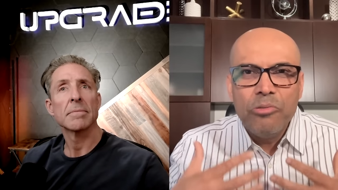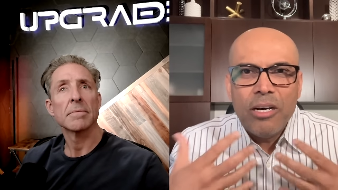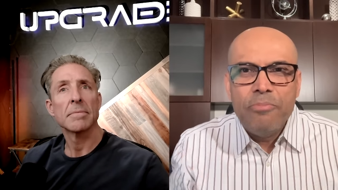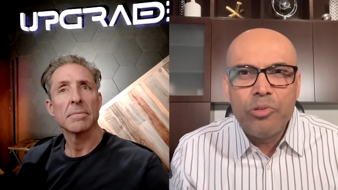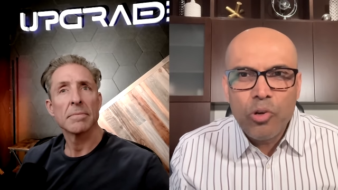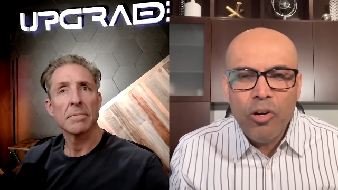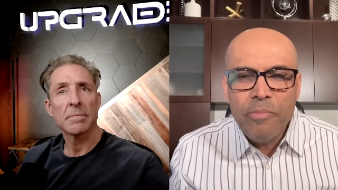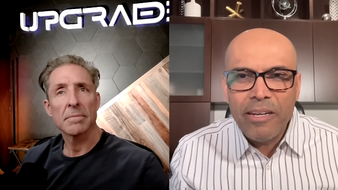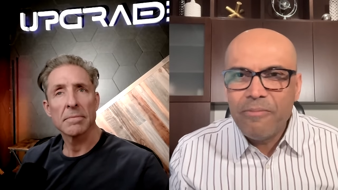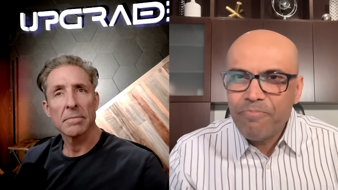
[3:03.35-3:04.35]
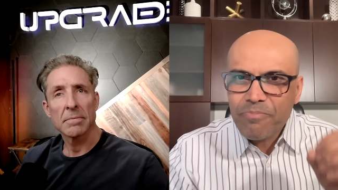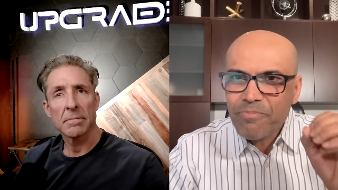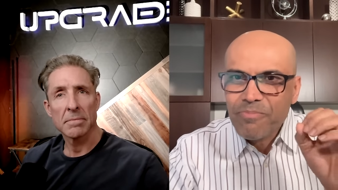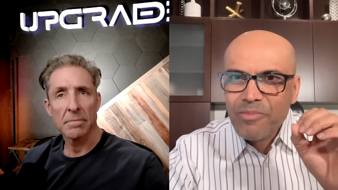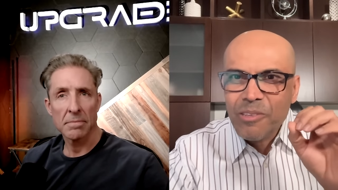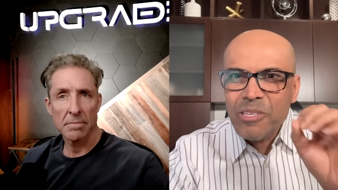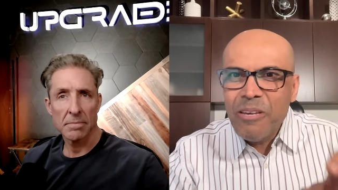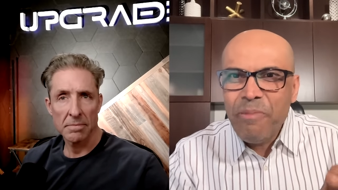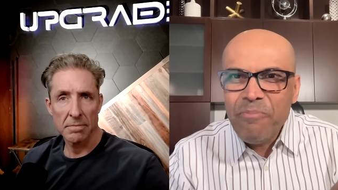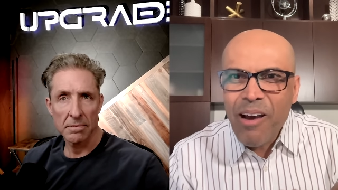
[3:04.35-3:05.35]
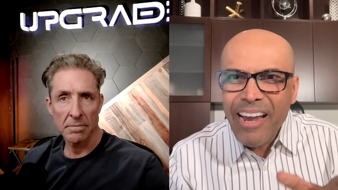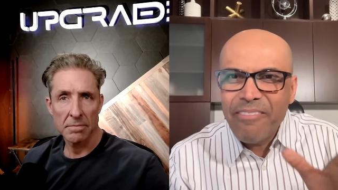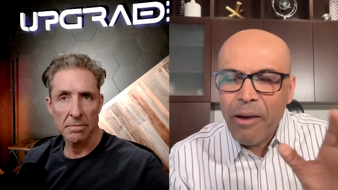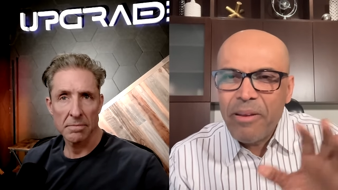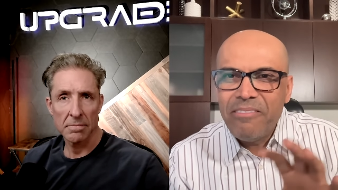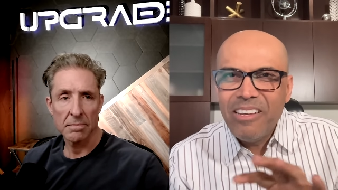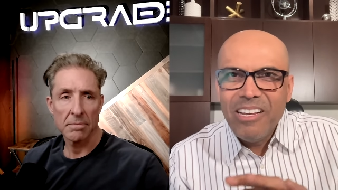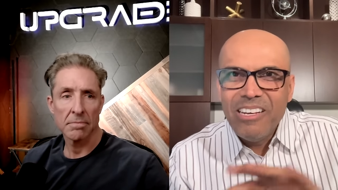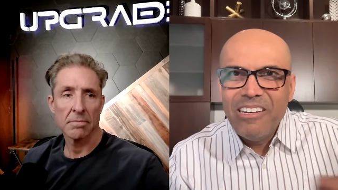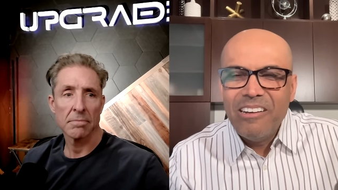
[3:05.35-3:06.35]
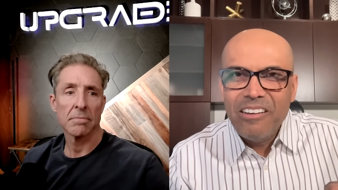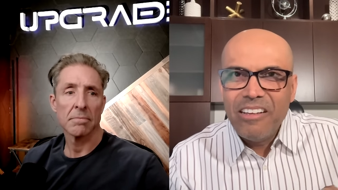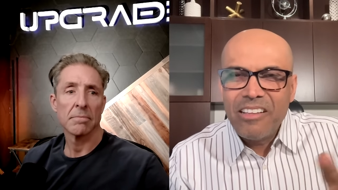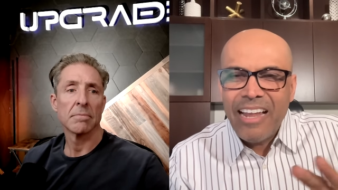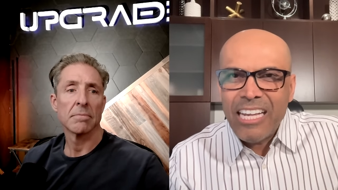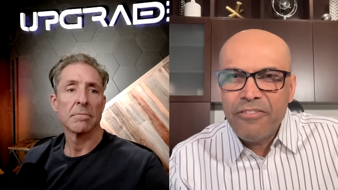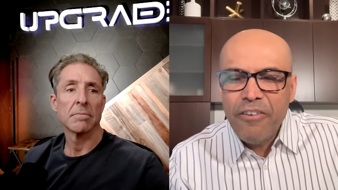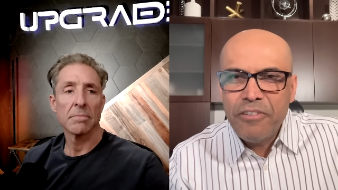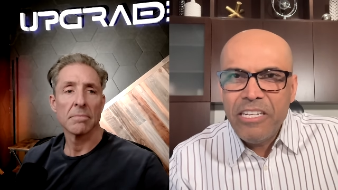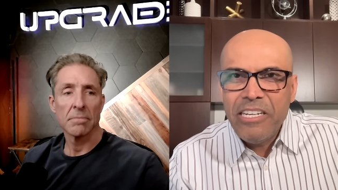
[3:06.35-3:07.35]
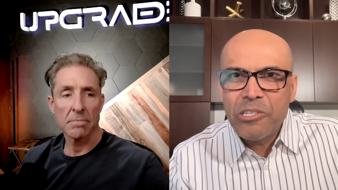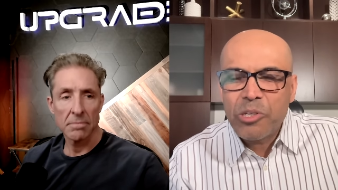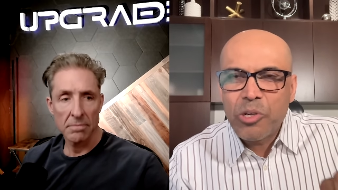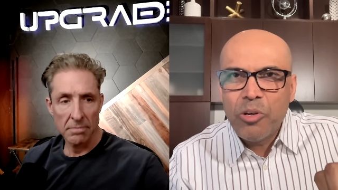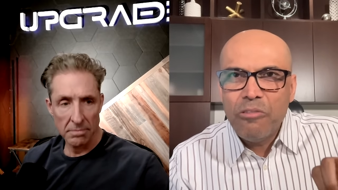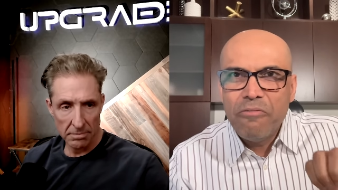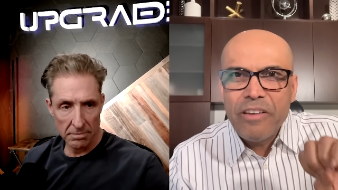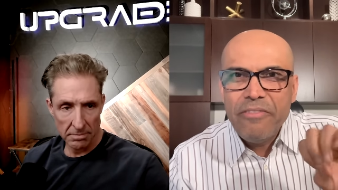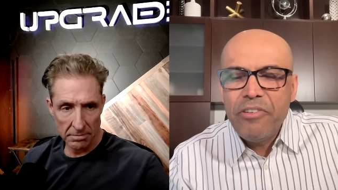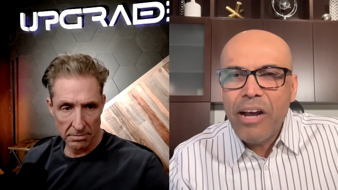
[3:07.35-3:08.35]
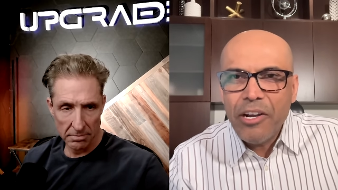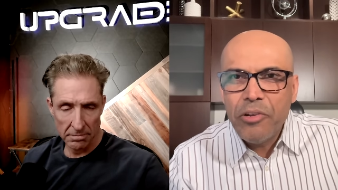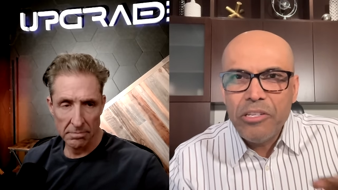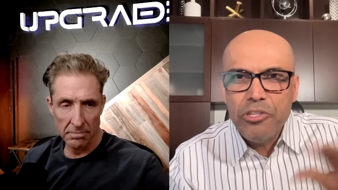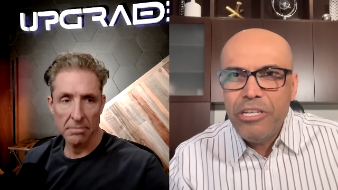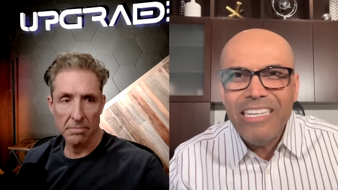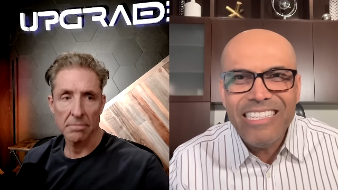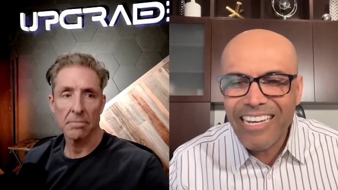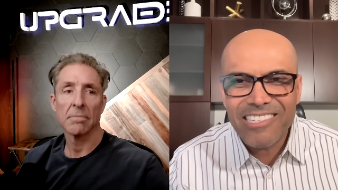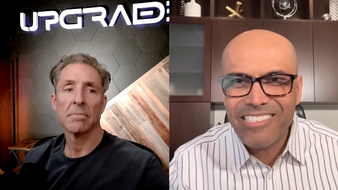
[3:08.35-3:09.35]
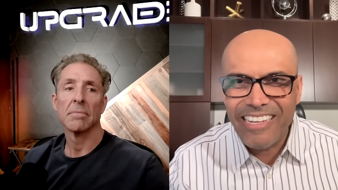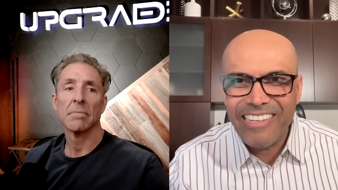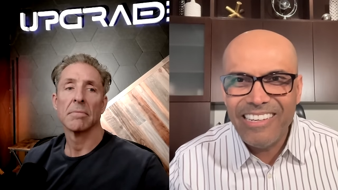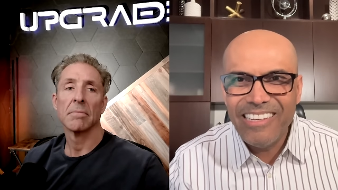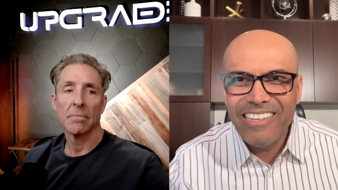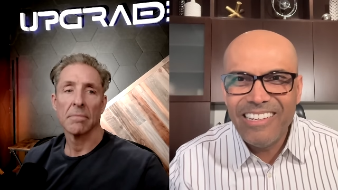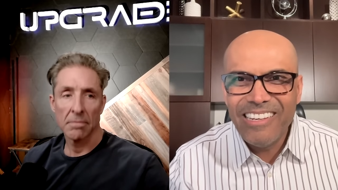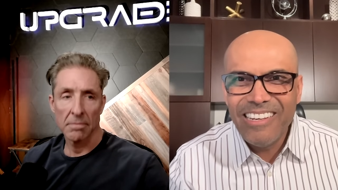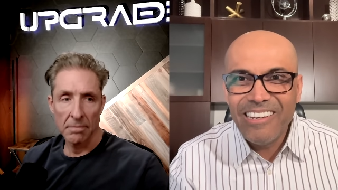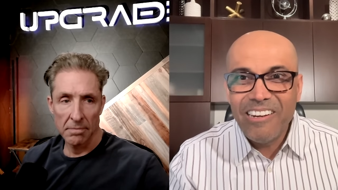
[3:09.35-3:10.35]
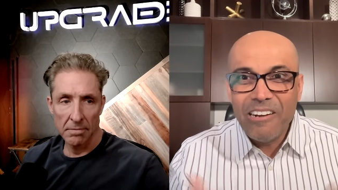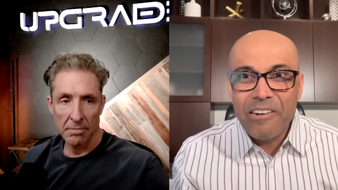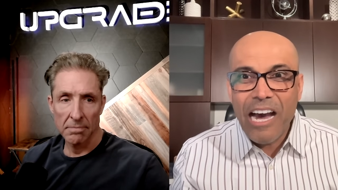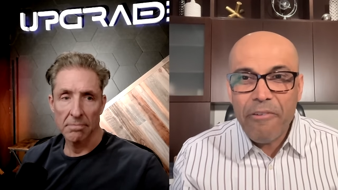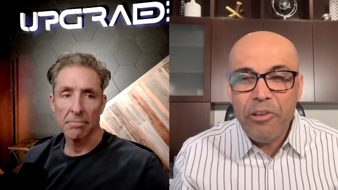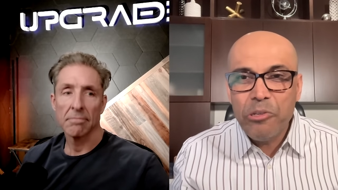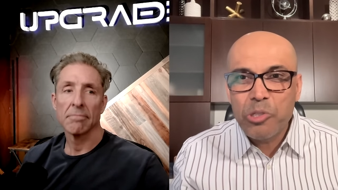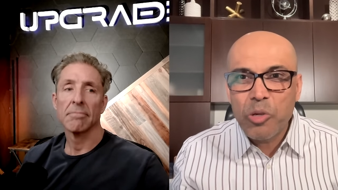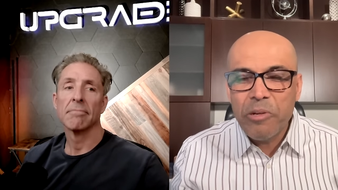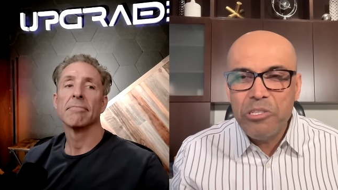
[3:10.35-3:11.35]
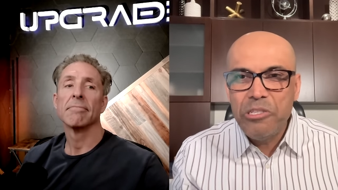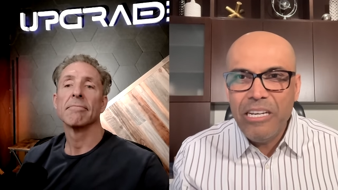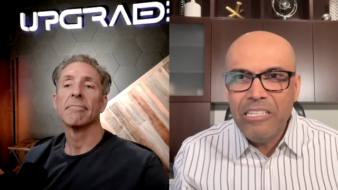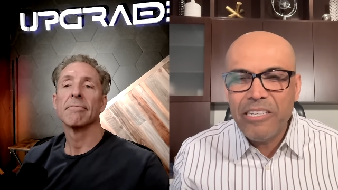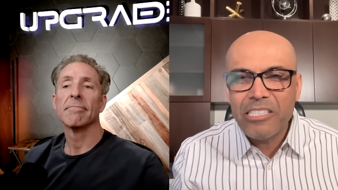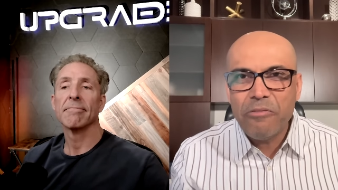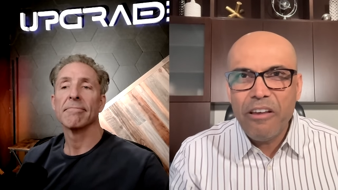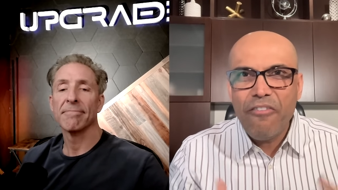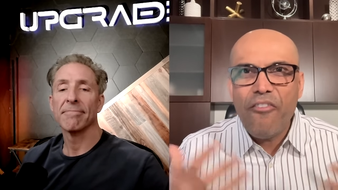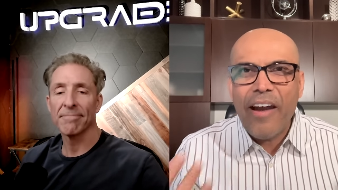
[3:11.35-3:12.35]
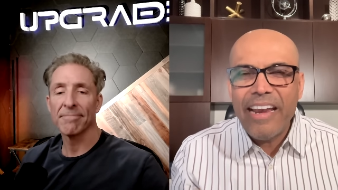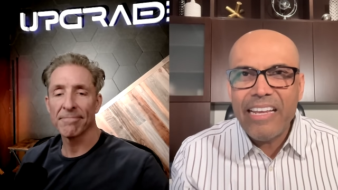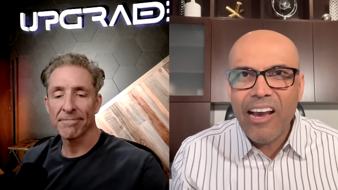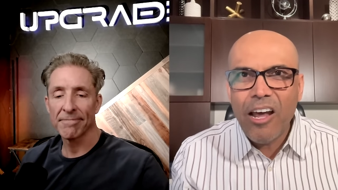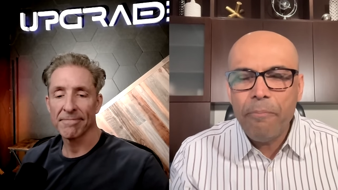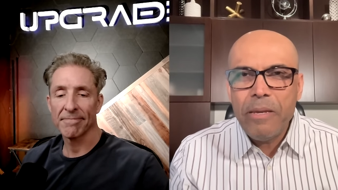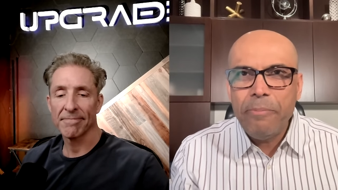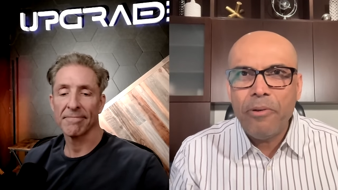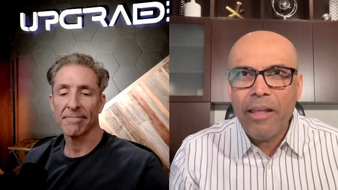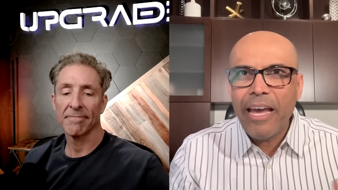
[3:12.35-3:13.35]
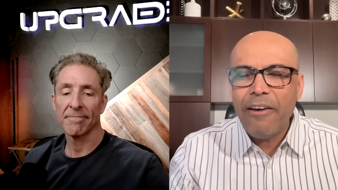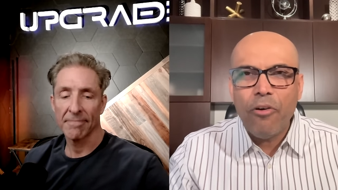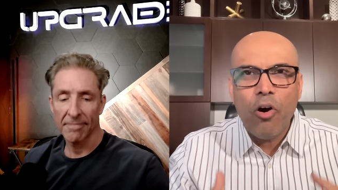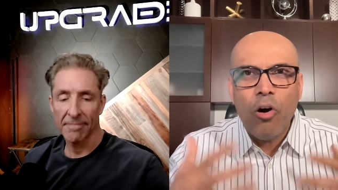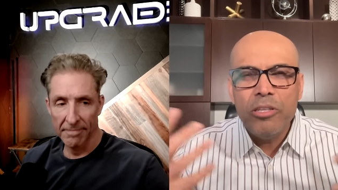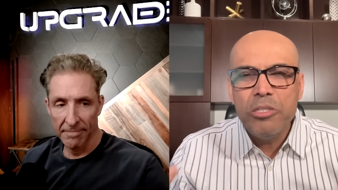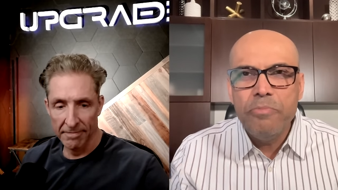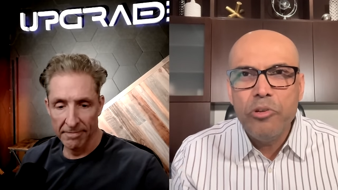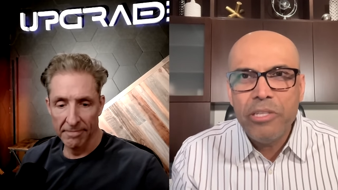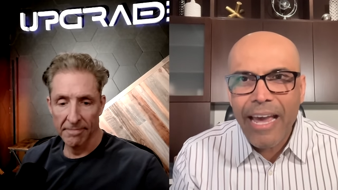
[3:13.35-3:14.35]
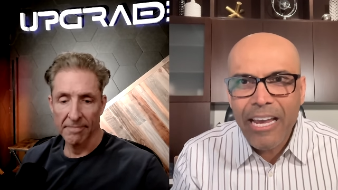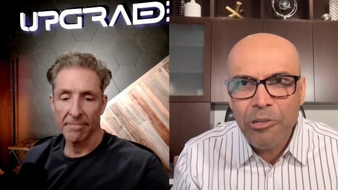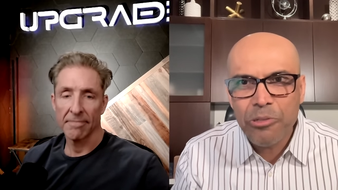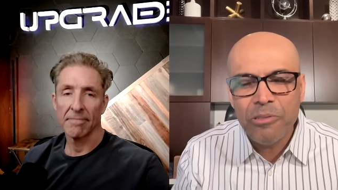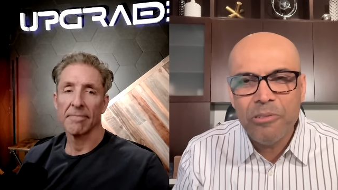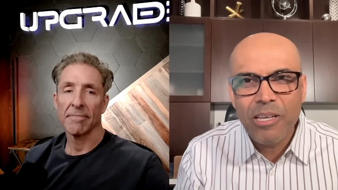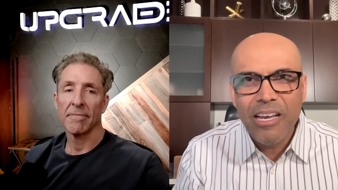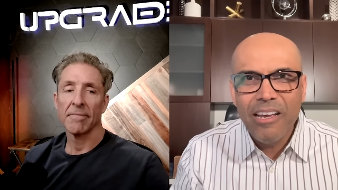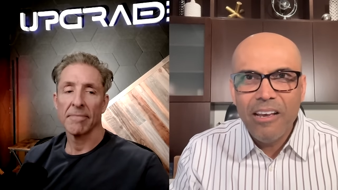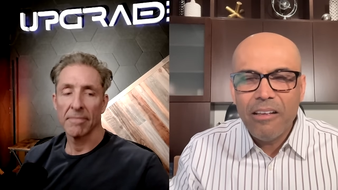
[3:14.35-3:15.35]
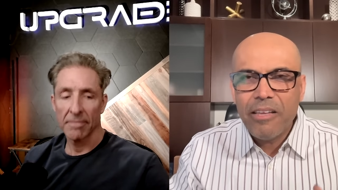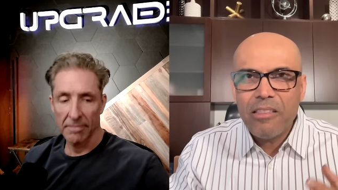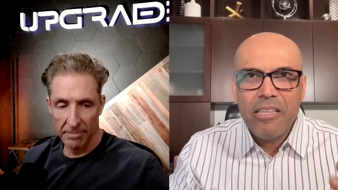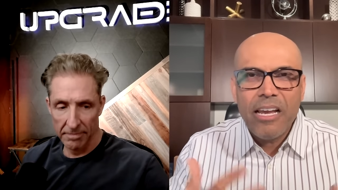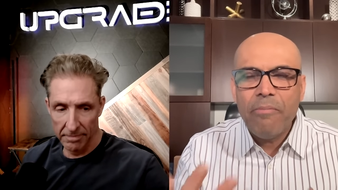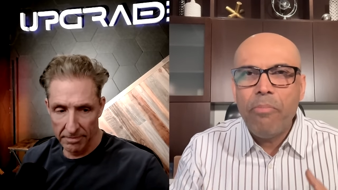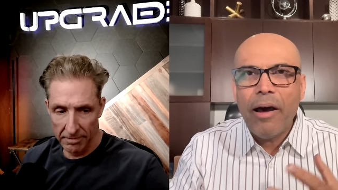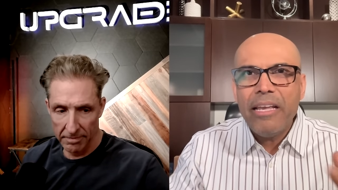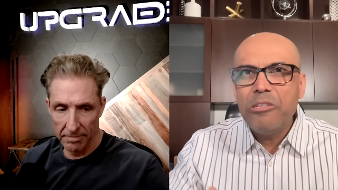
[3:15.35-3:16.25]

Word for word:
Speaker 1: to absorb it. Keep in mind, I mean, the last 15 years ago, we were not doing gene testing. Now we're doing so much gene testing, we are finding mm-hmm. out people have all these mutations that their body